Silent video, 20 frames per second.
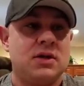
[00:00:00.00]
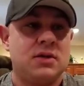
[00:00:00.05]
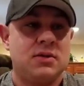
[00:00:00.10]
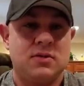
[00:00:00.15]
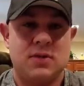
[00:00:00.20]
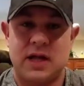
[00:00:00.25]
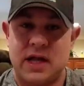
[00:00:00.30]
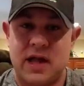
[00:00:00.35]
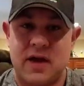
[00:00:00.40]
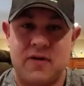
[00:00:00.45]

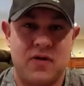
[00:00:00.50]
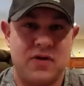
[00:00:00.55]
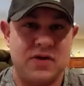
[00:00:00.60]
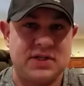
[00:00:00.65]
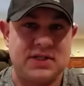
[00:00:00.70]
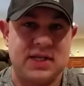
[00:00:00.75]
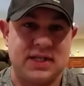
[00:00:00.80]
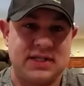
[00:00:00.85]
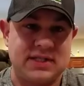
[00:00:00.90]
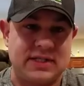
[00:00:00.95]
Like I've always
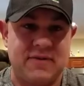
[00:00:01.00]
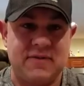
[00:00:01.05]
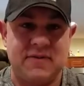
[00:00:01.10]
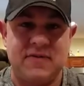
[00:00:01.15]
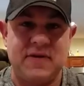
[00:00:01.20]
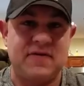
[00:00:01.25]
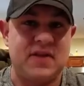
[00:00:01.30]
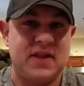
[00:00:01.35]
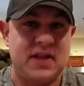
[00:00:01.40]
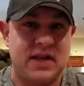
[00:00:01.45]
said, seven
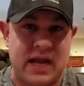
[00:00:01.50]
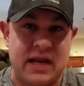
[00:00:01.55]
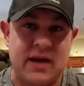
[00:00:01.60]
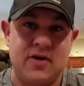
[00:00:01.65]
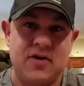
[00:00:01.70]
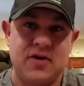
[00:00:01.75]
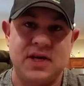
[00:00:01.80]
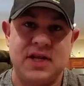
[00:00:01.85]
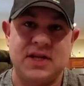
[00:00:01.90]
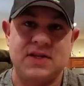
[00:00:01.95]
fifty to nine
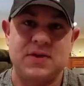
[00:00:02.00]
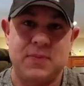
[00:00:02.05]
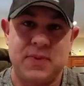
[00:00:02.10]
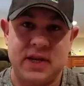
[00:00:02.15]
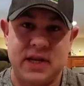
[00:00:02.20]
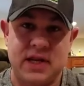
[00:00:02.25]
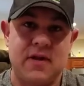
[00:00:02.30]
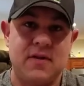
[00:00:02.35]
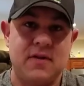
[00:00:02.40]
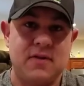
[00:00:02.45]
hundred test,
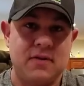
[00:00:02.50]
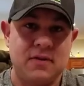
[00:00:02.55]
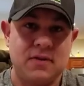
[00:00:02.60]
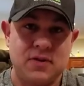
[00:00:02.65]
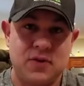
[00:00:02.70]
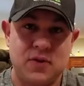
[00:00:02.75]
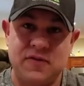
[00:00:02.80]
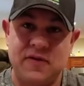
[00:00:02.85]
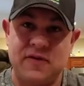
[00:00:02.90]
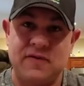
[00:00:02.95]
depending on
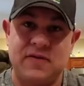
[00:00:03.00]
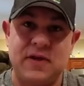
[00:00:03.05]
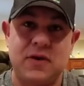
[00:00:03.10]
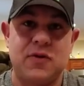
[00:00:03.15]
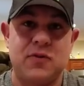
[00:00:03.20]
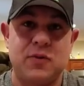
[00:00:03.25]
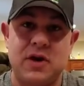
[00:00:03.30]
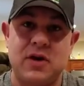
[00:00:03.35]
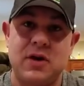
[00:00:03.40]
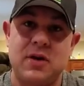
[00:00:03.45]
two fifty or
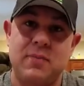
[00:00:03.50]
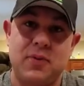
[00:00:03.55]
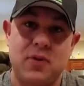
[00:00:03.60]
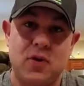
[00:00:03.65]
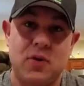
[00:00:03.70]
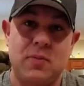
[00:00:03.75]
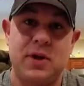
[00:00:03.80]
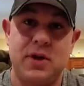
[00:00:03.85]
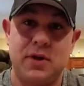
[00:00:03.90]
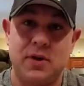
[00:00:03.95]
three hundred
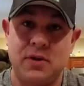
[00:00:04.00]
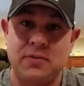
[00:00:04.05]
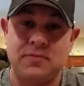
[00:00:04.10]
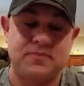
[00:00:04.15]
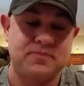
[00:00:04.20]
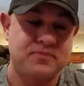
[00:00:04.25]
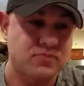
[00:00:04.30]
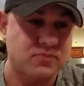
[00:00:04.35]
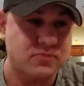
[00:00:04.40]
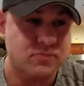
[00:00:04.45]
per mil.
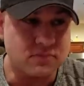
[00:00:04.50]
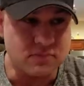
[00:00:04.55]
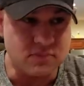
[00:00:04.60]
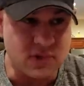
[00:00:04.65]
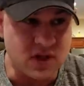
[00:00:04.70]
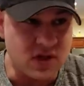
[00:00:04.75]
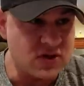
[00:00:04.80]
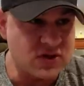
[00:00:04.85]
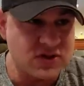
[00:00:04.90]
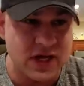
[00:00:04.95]

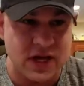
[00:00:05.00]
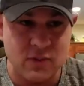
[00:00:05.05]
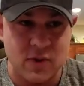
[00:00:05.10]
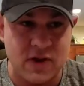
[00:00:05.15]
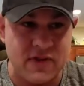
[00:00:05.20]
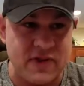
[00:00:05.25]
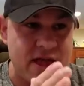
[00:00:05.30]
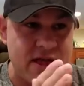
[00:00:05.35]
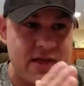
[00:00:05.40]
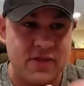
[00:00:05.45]
So I'd
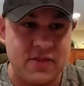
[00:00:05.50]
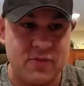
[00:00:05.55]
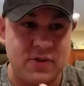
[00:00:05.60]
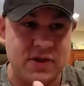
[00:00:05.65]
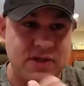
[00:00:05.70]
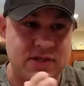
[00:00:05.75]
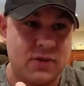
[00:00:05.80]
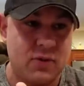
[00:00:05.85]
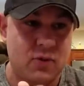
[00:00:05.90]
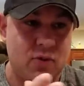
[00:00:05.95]
run that
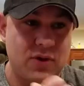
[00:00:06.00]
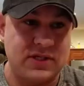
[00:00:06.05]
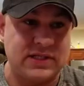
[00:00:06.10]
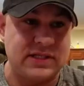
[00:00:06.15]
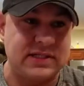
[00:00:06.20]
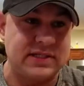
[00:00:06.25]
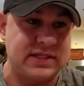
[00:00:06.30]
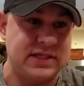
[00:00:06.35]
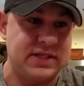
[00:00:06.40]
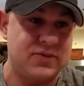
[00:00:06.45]
three one
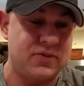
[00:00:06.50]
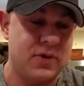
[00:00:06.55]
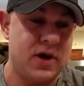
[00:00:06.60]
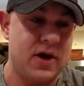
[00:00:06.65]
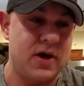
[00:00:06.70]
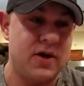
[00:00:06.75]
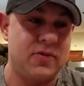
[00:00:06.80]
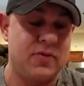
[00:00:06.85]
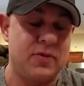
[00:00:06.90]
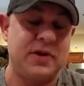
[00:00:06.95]
cc
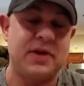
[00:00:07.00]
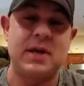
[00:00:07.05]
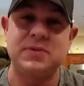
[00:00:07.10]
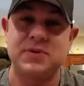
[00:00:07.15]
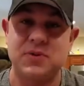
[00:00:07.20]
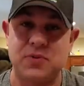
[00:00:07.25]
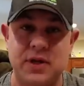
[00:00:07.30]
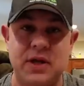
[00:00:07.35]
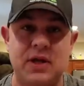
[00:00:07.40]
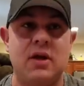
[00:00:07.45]
uh, three times
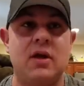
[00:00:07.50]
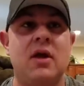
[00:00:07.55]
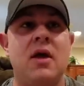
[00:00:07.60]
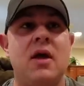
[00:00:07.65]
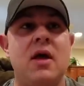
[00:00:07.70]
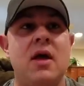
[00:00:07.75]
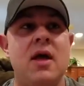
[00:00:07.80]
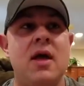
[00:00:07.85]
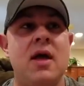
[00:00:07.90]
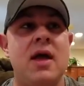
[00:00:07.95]
a week,
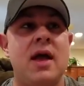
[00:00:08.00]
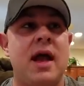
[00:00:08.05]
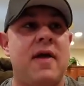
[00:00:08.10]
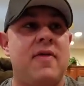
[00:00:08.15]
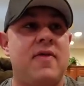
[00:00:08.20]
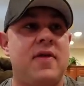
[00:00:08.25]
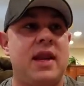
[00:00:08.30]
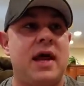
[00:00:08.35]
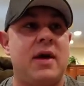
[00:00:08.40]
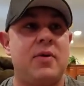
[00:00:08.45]

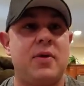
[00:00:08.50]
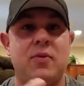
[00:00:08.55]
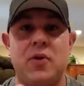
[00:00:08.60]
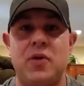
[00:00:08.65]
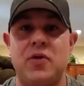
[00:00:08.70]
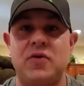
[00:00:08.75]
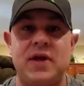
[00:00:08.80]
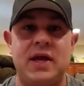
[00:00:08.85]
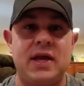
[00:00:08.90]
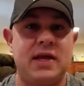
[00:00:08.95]
and then I would
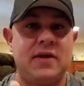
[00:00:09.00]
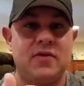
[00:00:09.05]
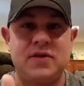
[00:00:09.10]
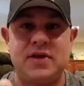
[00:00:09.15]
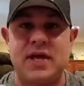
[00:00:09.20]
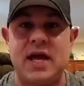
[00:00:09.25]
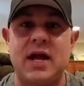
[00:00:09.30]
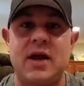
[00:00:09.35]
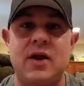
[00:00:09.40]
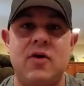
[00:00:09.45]
rotate either
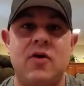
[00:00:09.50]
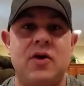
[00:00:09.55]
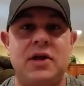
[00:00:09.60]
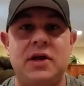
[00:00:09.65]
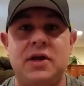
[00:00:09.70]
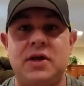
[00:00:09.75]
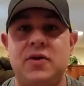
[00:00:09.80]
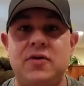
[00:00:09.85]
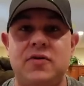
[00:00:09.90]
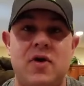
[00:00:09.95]
DECA or E
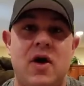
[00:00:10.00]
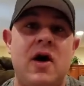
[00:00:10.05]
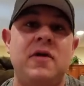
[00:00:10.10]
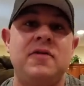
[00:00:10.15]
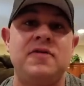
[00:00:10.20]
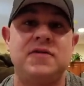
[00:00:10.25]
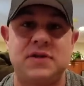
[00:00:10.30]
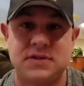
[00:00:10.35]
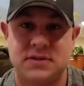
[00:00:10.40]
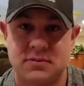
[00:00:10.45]
Q in the
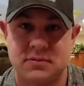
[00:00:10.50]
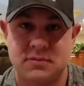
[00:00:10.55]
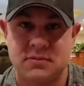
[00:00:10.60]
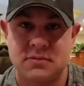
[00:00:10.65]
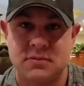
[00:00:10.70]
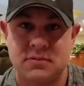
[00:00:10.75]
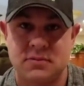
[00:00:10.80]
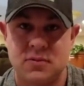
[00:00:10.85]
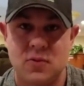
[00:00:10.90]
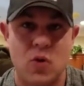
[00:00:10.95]
off season.
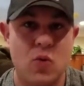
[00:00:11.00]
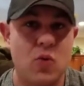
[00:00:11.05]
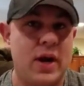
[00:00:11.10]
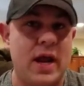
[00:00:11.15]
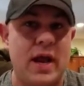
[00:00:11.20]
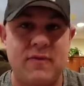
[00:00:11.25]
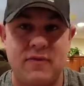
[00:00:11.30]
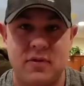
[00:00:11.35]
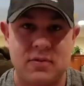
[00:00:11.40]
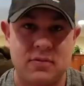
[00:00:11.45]
Or
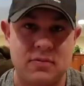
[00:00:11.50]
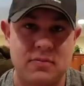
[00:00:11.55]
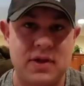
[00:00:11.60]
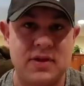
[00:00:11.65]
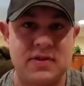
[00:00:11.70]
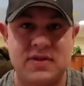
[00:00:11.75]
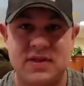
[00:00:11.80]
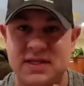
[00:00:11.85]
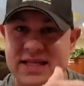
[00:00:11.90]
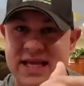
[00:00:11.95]
whatever,
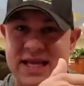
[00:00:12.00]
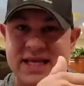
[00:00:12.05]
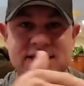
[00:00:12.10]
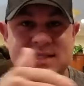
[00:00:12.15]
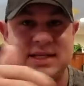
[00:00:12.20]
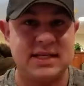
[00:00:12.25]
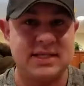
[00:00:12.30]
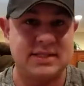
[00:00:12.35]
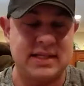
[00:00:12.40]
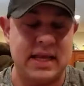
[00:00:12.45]
but the test
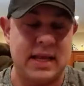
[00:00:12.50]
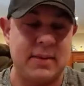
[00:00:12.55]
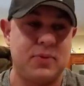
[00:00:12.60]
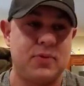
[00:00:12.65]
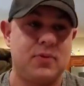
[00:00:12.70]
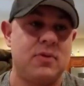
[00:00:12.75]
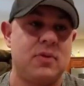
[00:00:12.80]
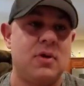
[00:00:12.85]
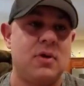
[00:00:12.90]
stayed stapled.